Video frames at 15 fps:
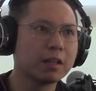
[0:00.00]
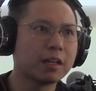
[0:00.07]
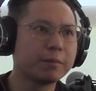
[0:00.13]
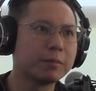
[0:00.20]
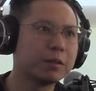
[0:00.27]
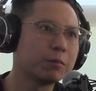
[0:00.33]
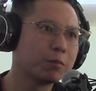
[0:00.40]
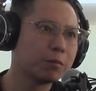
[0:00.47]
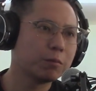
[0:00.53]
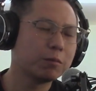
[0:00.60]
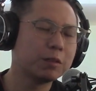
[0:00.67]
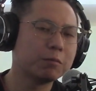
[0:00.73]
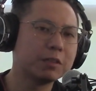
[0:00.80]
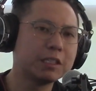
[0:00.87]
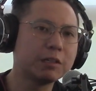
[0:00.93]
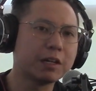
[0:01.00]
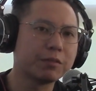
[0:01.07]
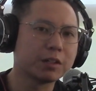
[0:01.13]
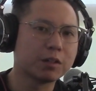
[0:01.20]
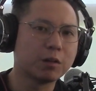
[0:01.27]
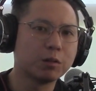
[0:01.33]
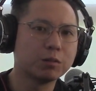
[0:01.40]
mean, we do have a
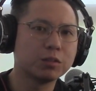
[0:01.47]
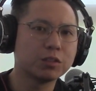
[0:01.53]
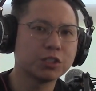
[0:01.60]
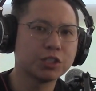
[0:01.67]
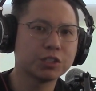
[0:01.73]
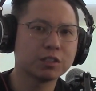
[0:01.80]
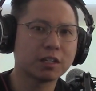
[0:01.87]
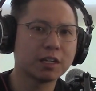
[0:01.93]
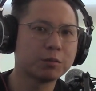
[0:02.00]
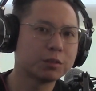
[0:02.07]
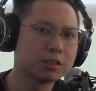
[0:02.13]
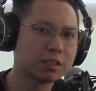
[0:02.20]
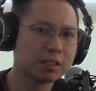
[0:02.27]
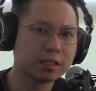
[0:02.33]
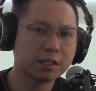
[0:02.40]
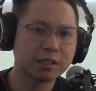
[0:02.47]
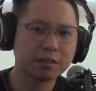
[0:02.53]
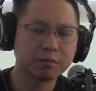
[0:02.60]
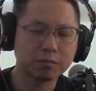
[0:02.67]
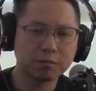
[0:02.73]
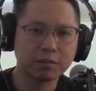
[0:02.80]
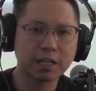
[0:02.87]
coach, I would say
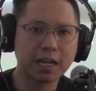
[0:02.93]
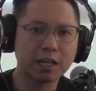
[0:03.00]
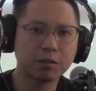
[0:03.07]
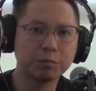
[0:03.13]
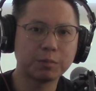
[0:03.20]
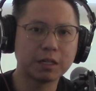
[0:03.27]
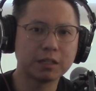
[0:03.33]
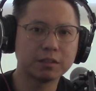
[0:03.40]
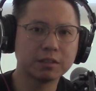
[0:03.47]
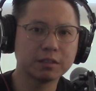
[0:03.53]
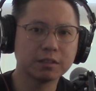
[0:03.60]
now, but